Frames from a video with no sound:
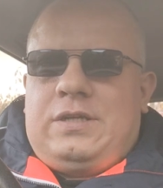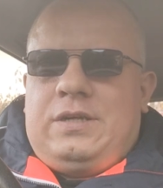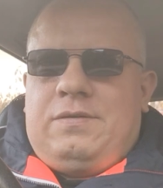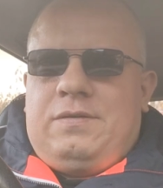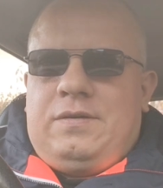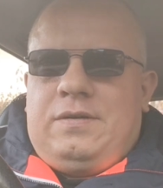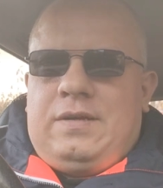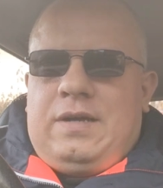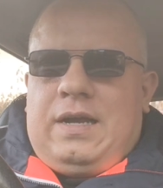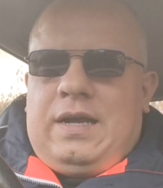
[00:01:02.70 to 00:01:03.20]

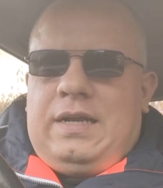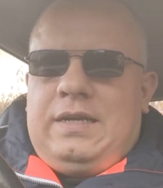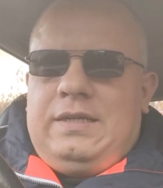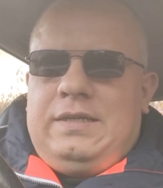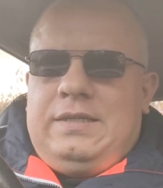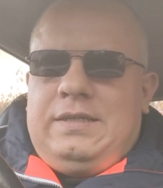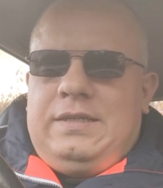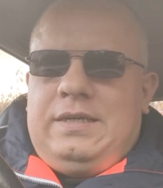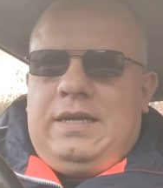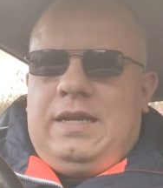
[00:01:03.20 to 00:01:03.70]
saving
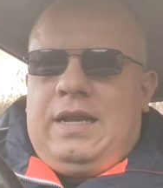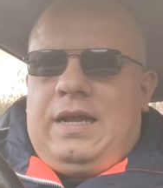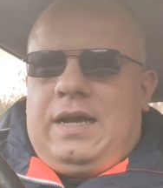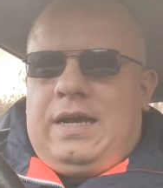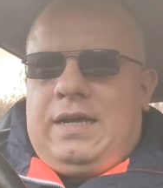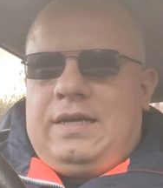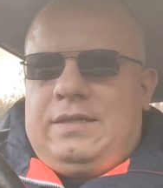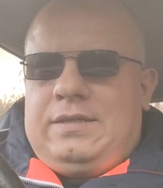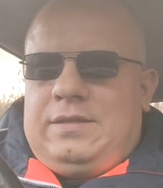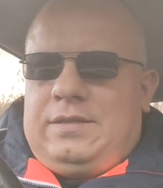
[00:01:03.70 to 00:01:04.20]
LED
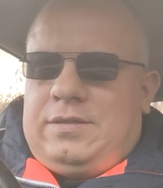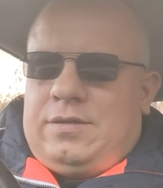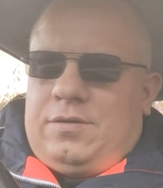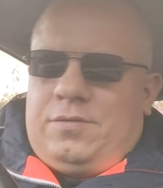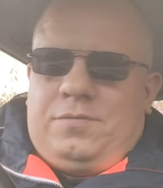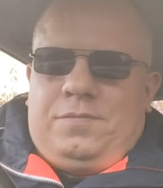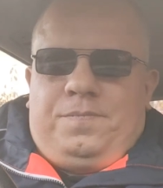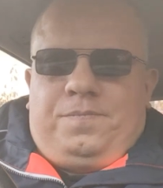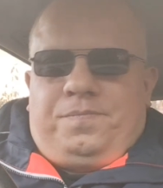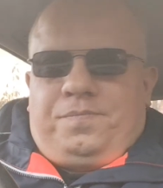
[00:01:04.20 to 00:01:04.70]
lights,
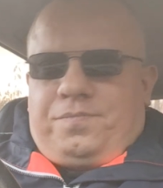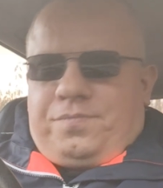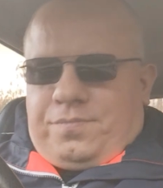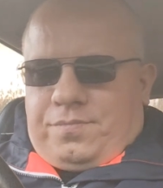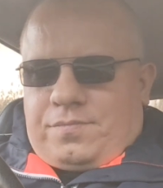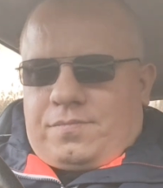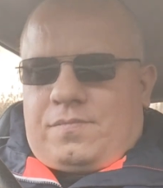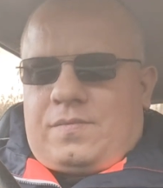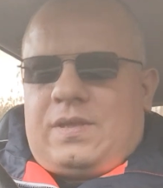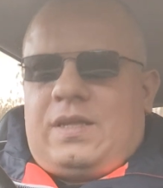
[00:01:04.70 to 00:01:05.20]
so
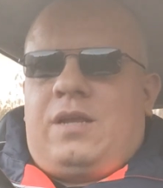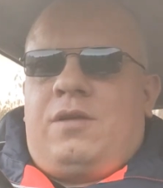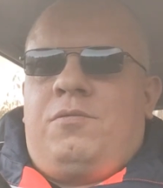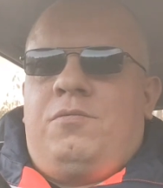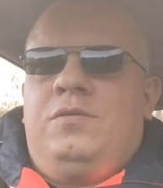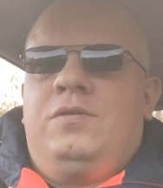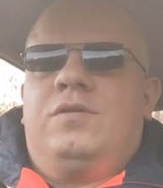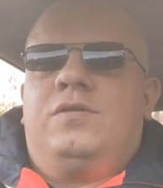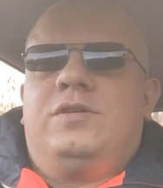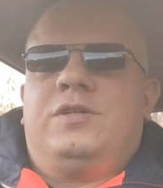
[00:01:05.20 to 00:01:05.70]

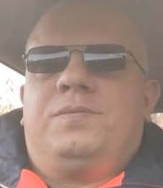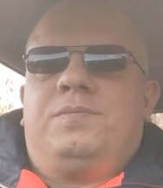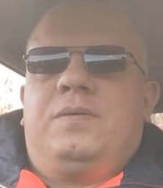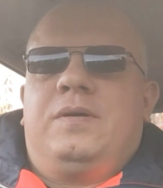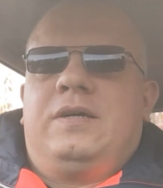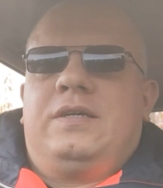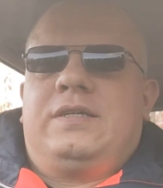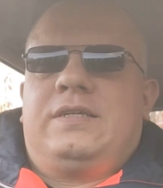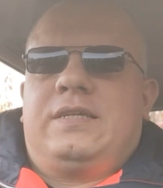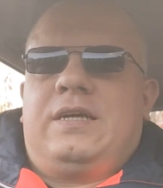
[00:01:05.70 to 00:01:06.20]
we don't
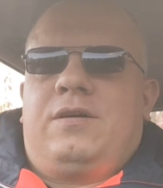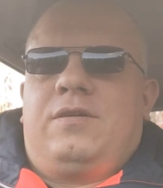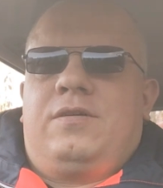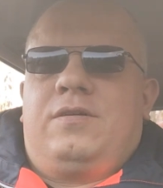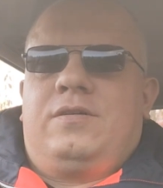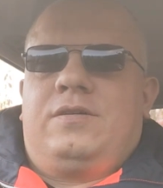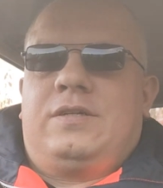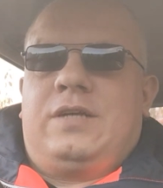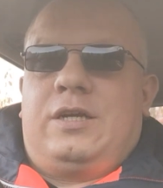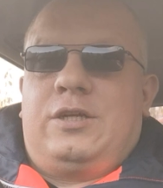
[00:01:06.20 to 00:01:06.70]
spend
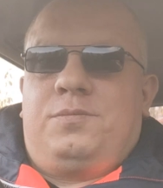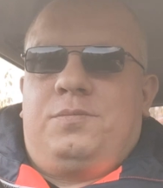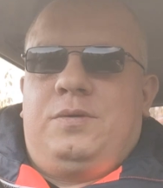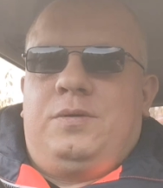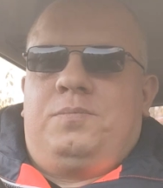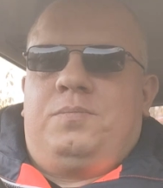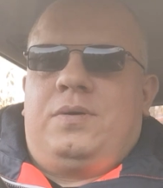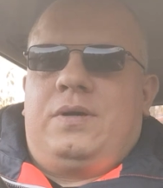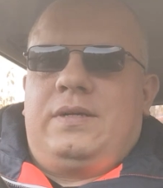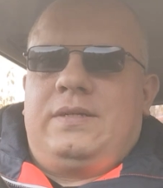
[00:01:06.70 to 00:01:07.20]
such
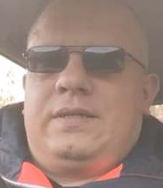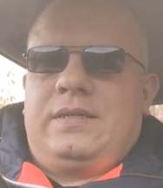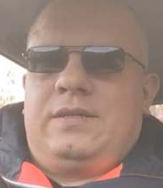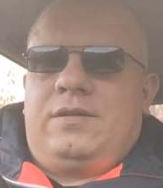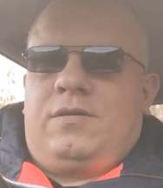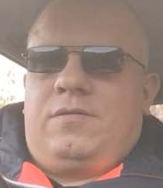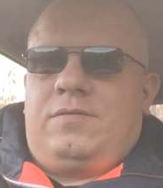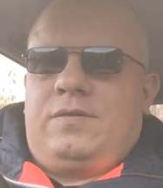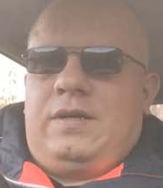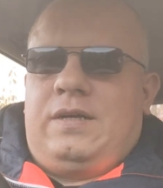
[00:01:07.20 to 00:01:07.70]
big
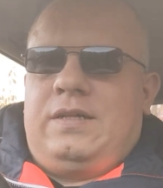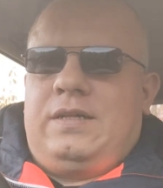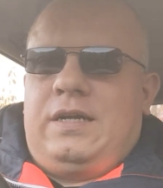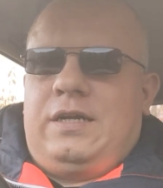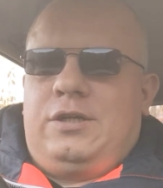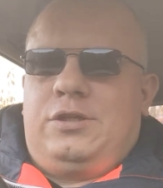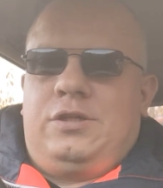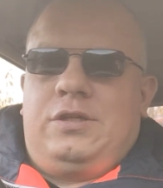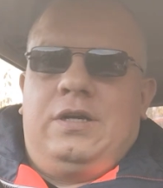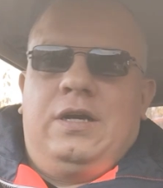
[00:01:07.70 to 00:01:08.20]
percent of the
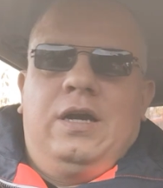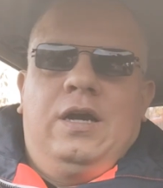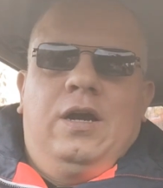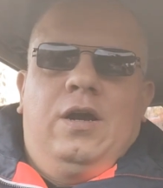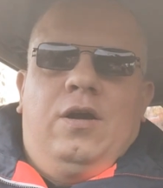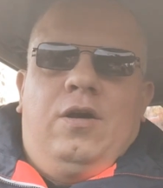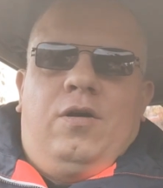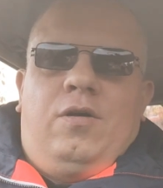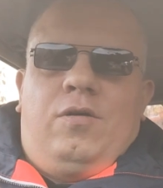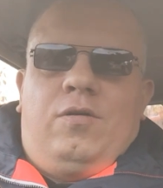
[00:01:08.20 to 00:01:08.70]
energy
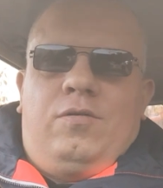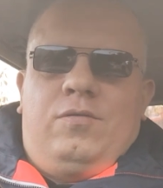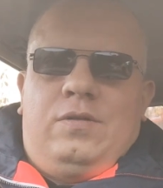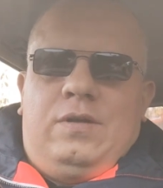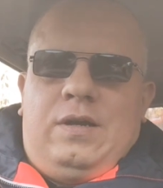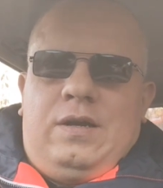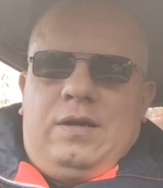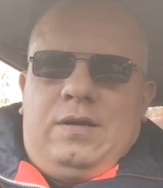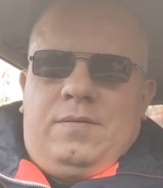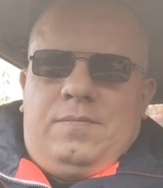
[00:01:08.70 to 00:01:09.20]

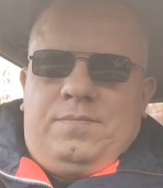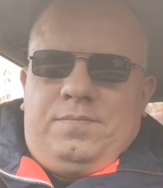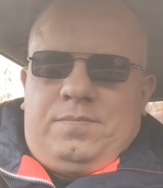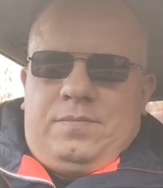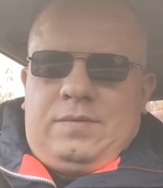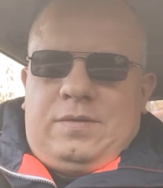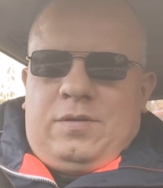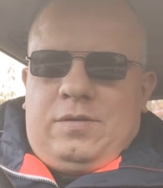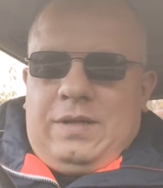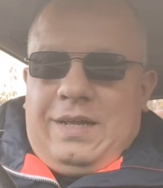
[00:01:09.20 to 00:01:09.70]
on a
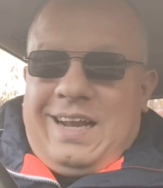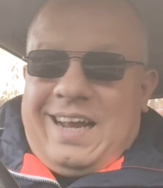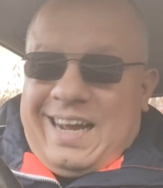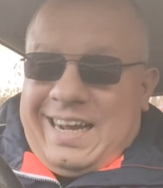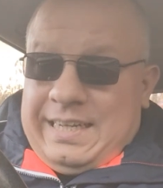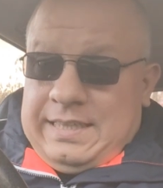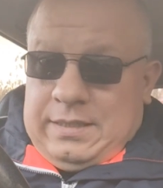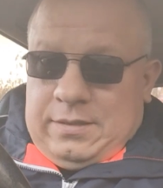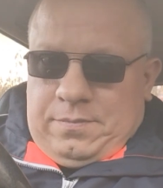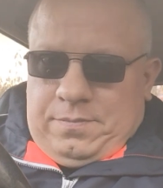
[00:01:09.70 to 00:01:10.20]

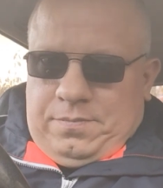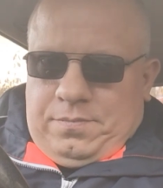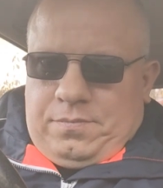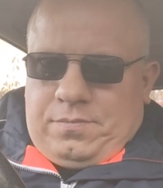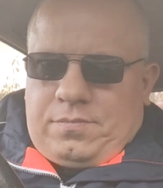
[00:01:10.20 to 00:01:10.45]
light.